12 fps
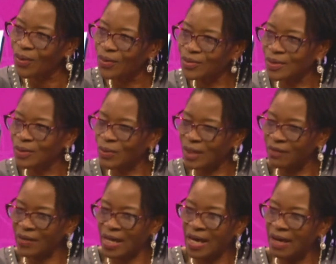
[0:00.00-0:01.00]
so that
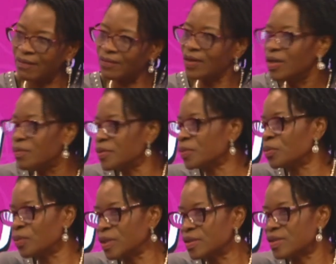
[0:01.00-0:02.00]
whenever I have
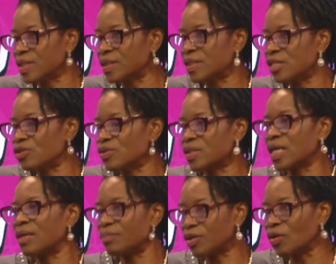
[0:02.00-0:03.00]
people with certain issues, they
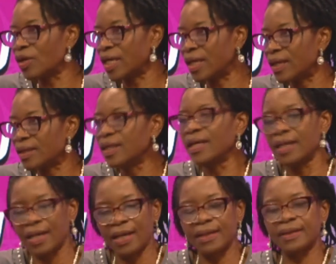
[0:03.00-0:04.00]
can plug in.
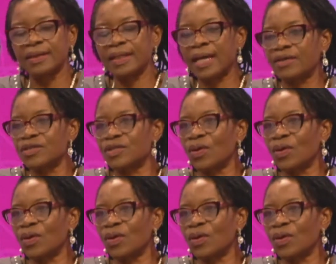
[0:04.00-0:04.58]
And so